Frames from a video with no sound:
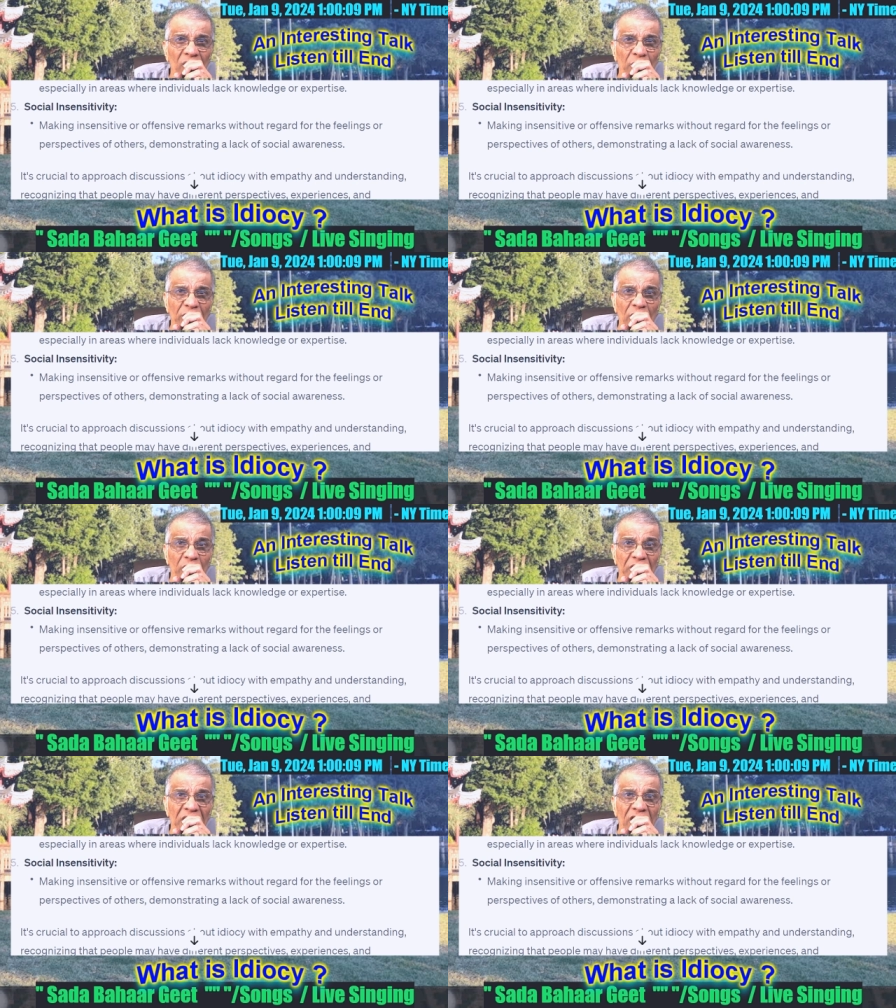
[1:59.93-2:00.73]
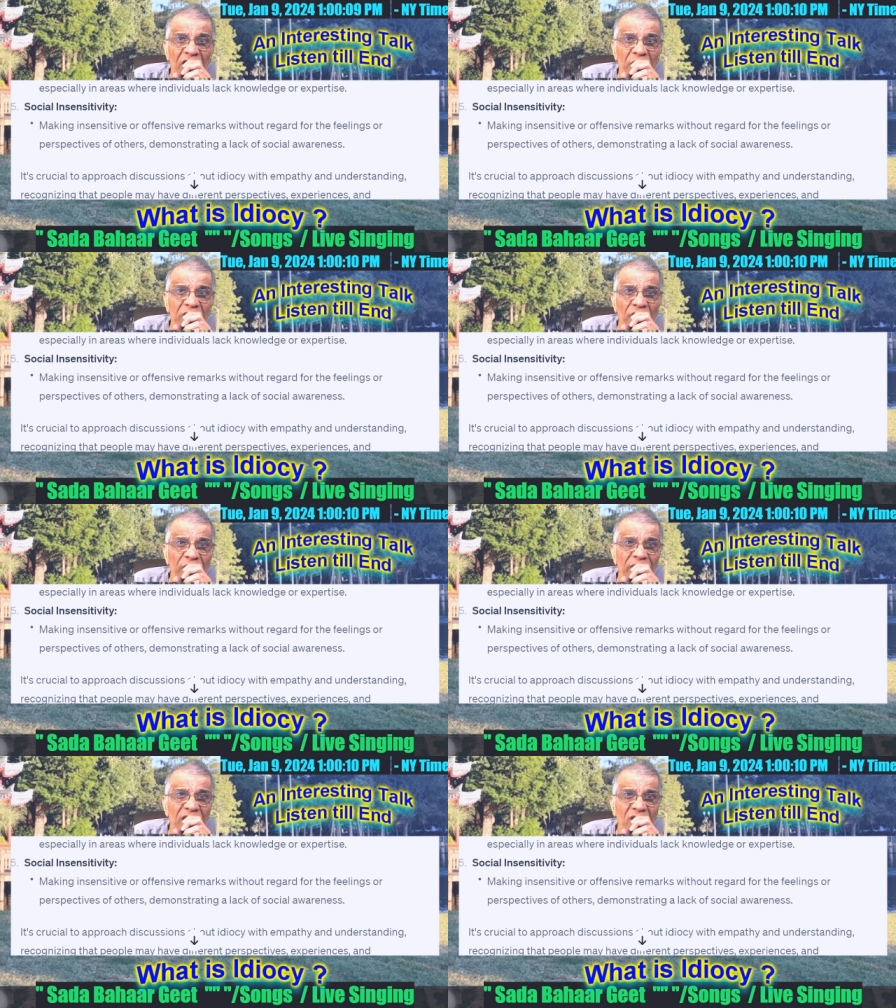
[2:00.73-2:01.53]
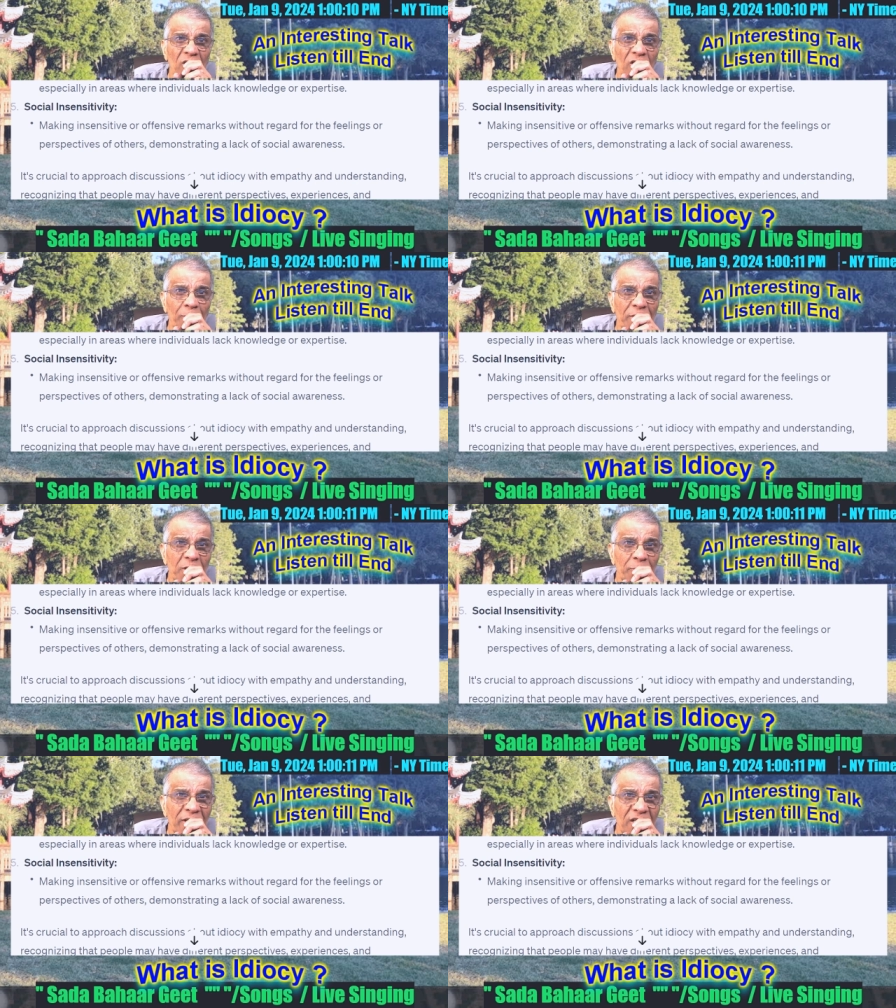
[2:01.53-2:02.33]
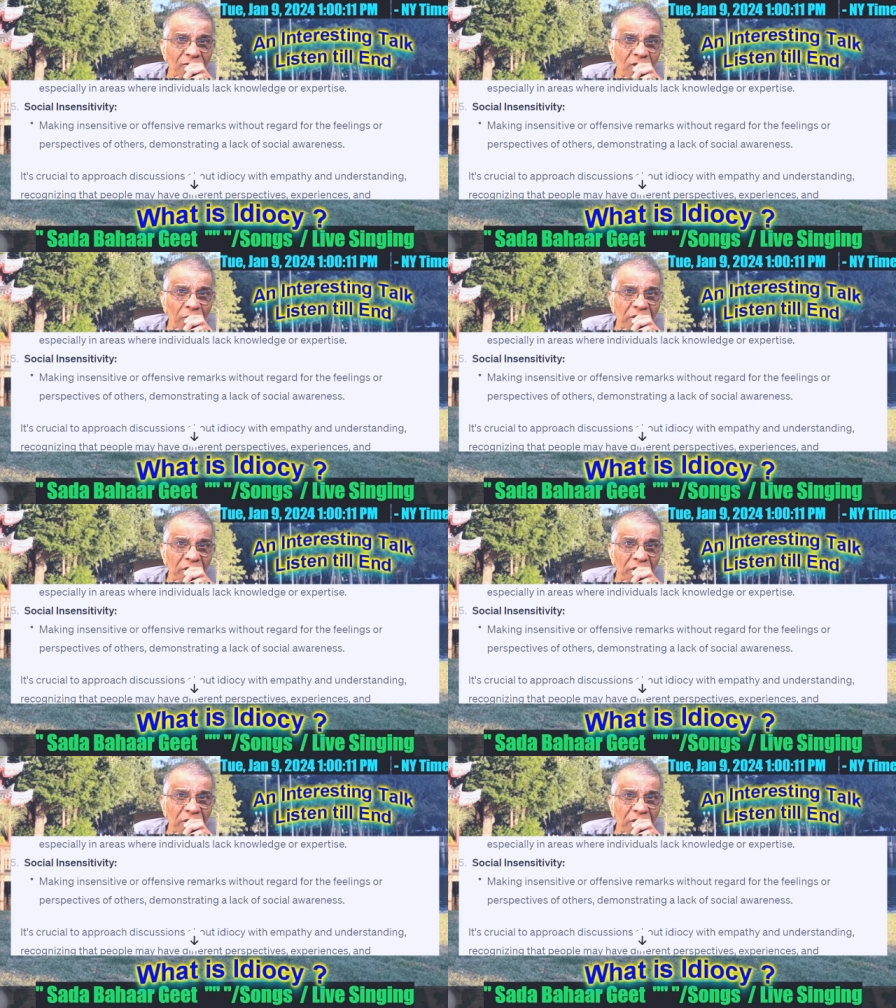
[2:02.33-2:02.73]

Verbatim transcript: without regard for the feelings or perspectives of